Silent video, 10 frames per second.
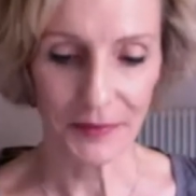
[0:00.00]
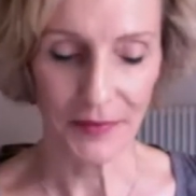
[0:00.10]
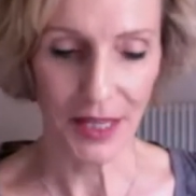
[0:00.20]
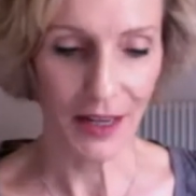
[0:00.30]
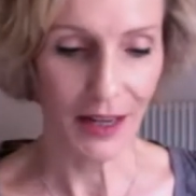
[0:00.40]

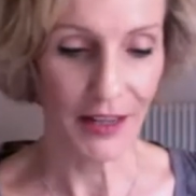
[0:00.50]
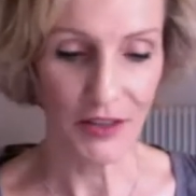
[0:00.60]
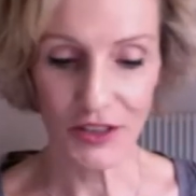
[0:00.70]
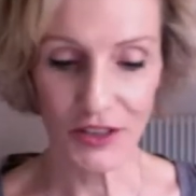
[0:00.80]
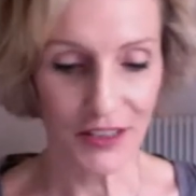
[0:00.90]
Yeah, I
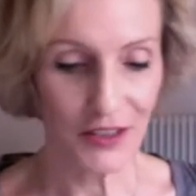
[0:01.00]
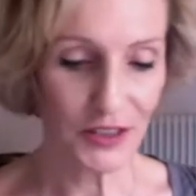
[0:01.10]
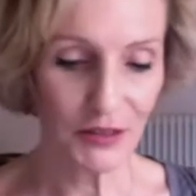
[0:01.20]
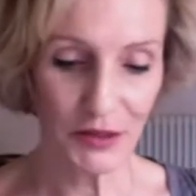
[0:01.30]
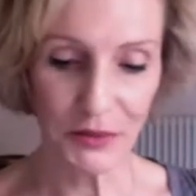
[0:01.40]
just don't
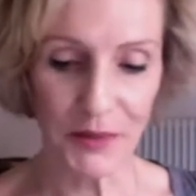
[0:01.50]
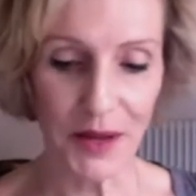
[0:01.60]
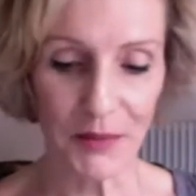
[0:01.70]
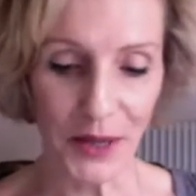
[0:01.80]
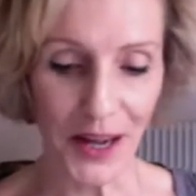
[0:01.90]
even
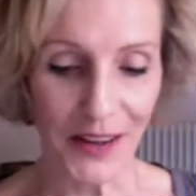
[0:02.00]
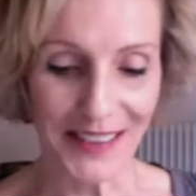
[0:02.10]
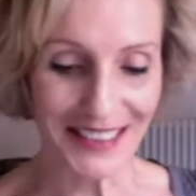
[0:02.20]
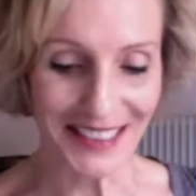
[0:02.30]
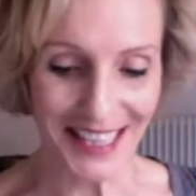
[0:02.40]
remember how
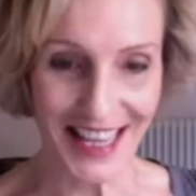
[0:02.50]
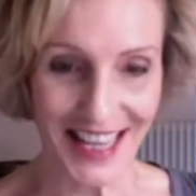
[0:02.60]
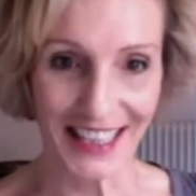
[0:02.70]
I said that.